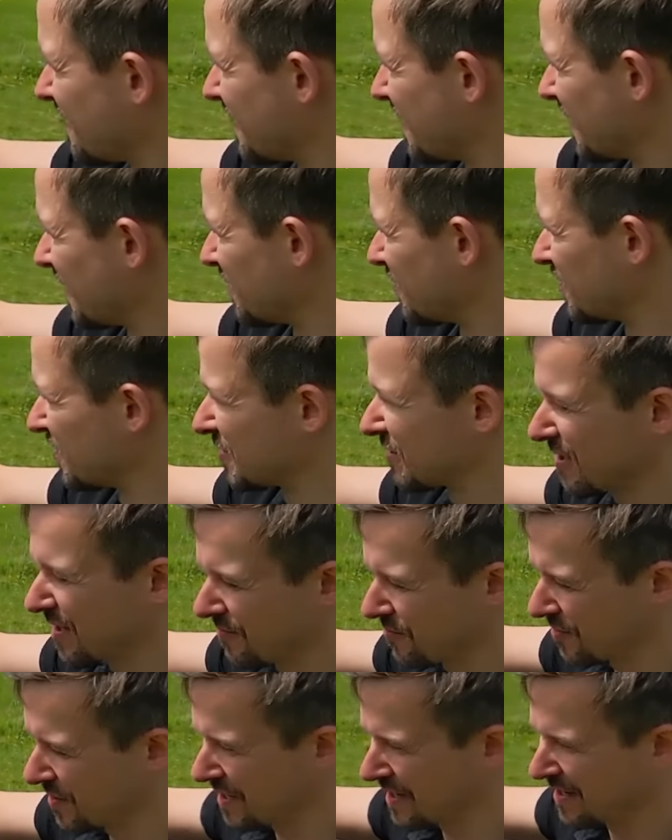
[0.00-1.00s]
of thing, but
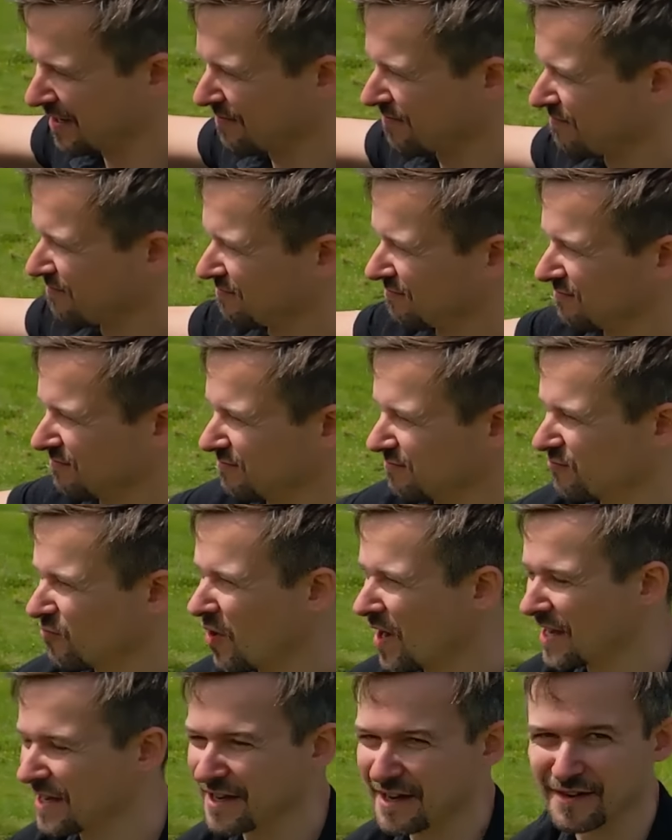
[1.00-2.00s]
SAAB were there
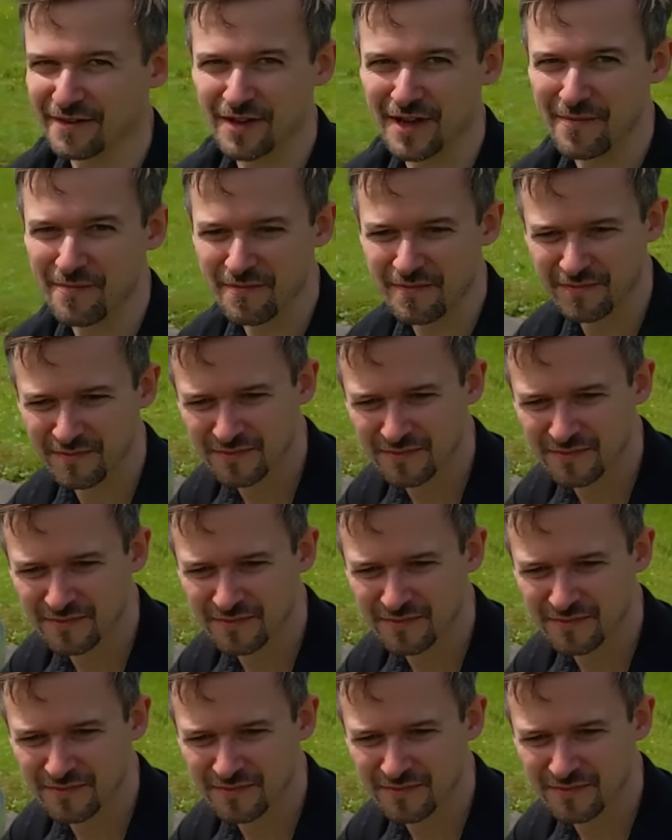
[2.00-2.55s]
way ahead of them.